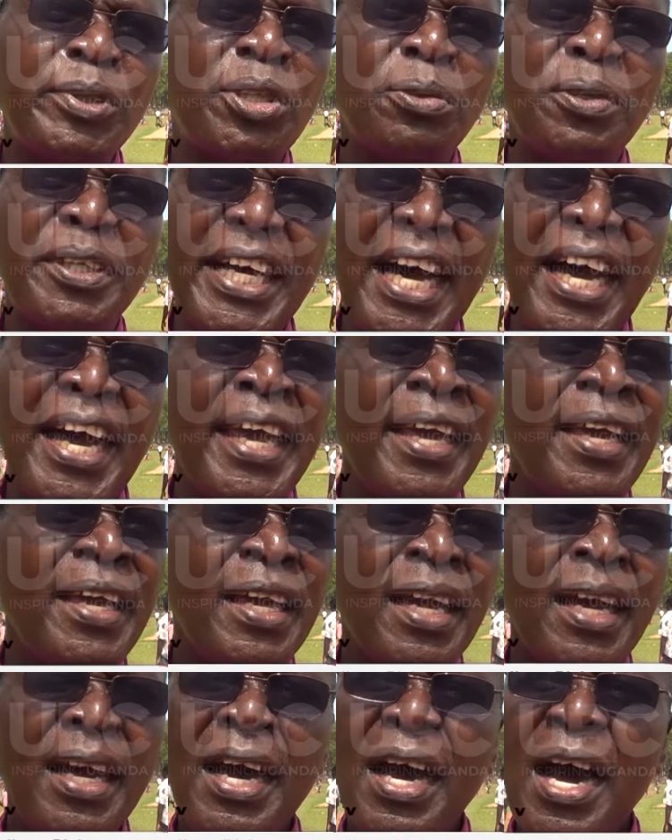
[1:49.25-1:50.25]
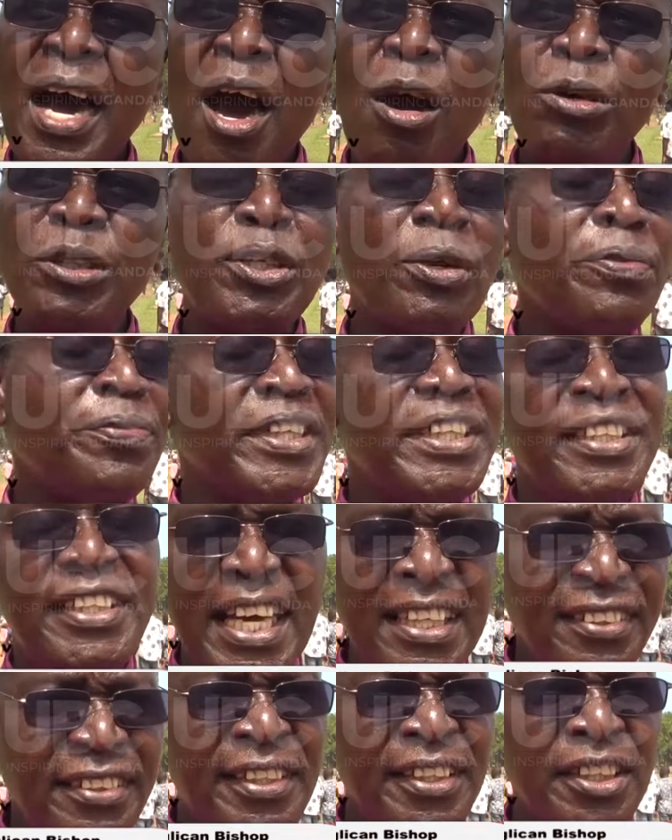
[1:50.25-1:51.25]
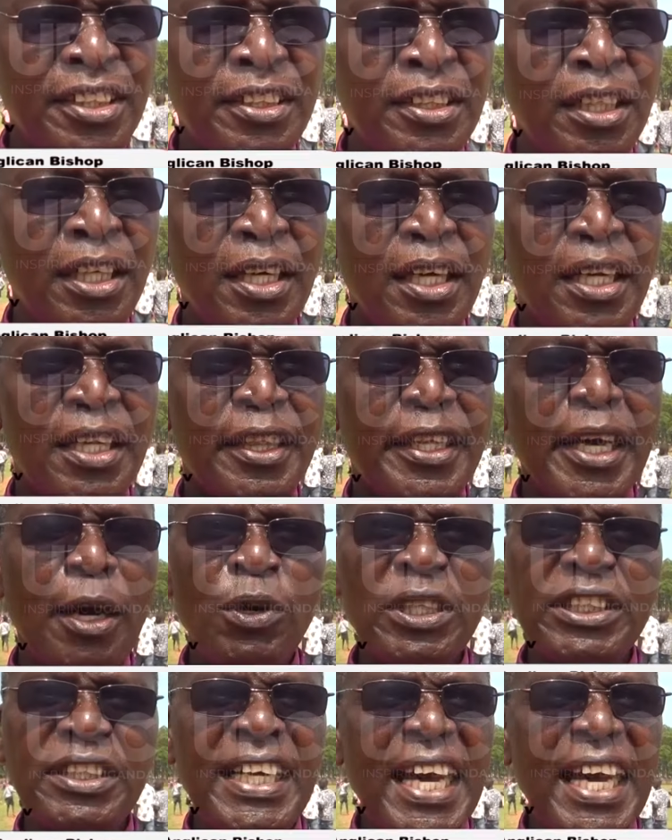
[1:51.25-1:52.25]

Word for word: to die out of injustice. There was